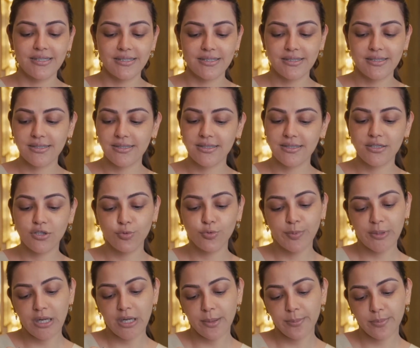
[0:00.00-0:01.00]

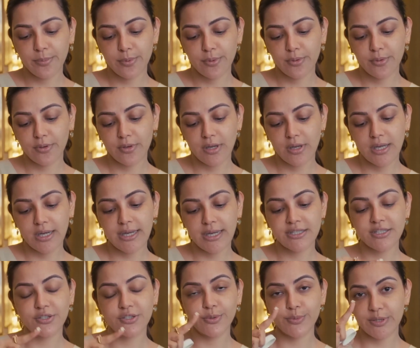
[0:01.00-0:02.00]
Scoop it up. I like
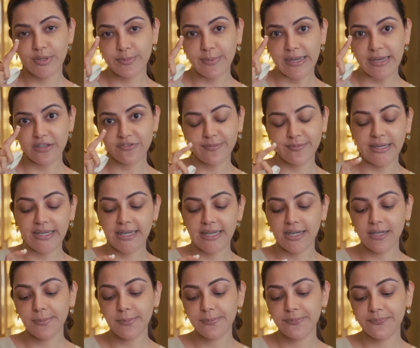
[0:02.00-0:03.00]
to do it with the back of my
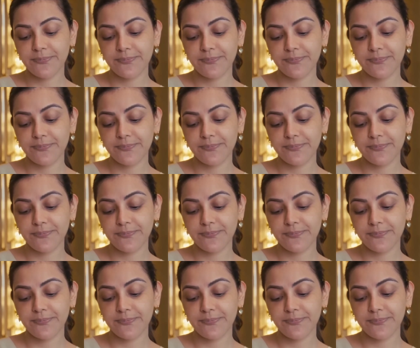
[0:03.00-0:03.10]
nail.